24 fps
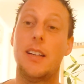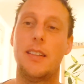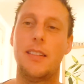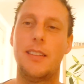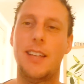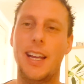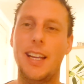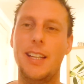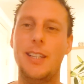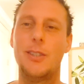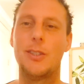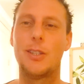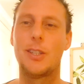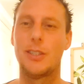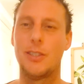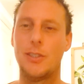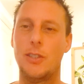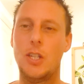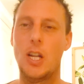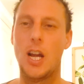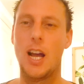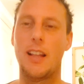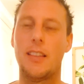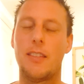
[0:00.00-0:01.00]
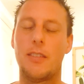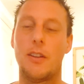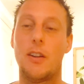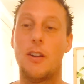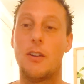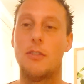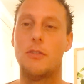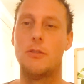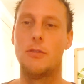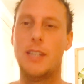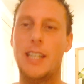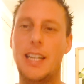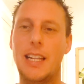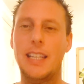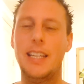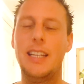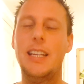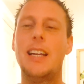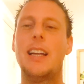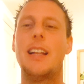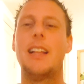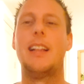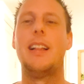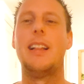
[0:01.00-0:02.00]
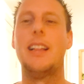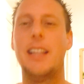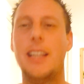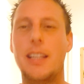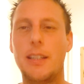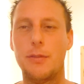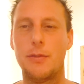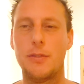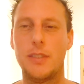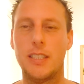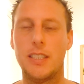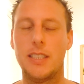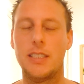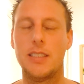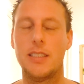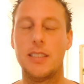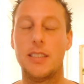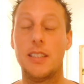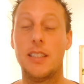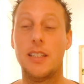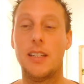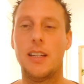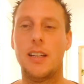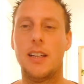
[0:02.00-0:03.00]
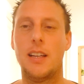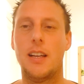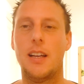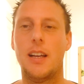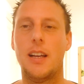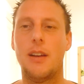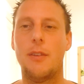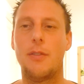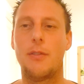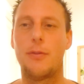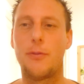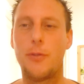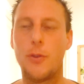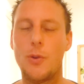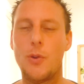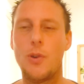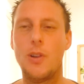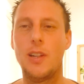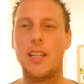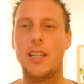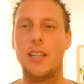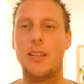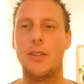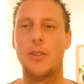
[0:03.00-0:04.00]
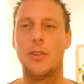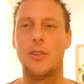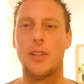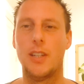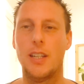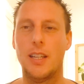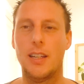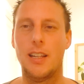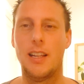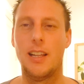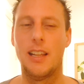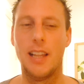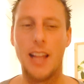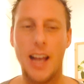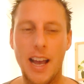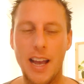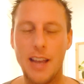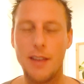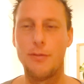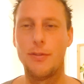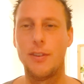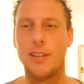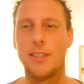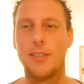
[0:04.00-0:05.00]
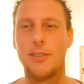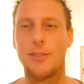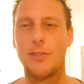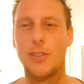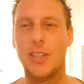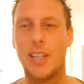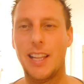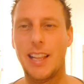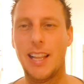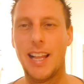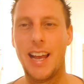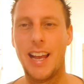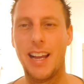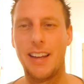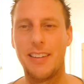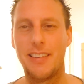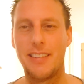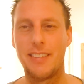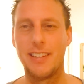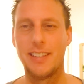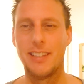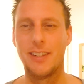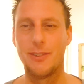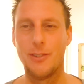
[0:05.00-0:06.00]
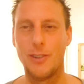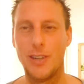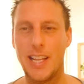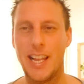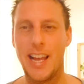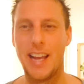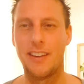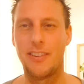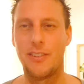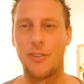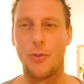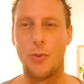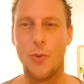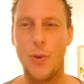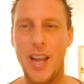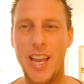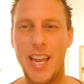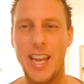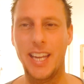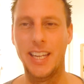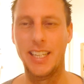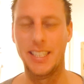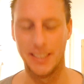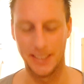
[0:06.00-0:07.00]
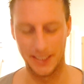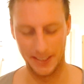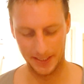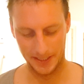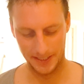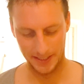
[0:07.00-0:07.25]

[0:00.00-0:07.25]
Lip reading: then you're not really living fully your life in a relaxed way.